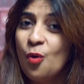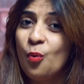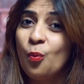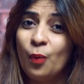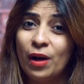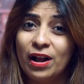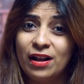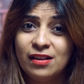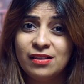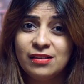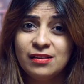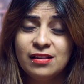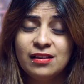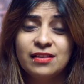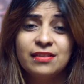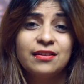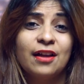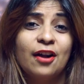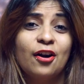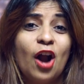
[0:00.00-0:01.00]
Well,
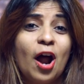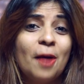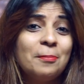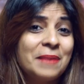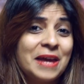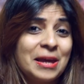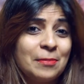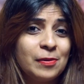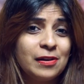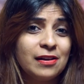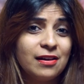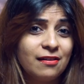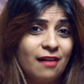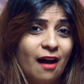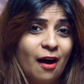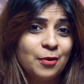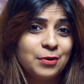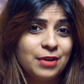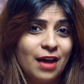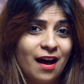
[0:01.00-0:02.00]
there are people around